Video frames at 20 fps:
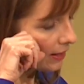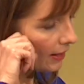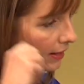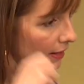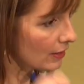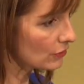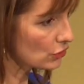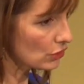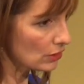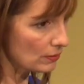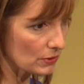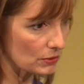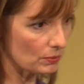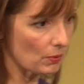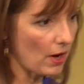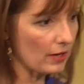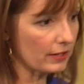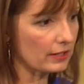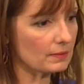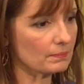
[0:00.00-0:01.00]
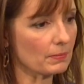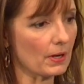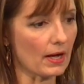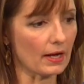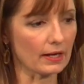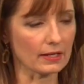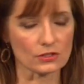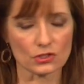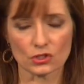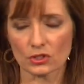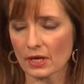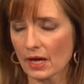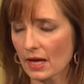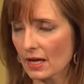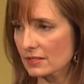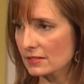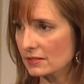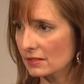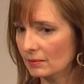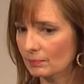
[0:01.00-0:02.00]
and she was walking by, and she
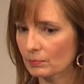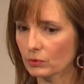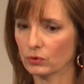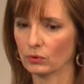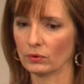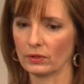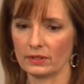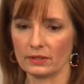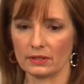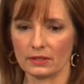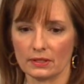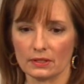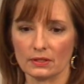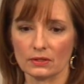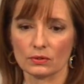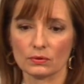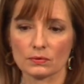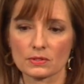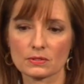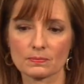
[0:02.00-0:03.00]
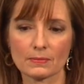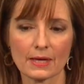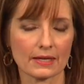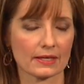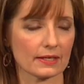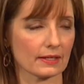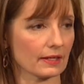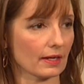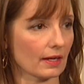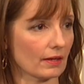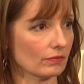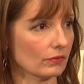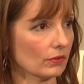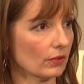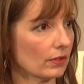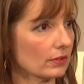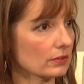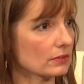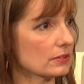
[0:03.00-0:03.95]
asked an employee who was making Kevlar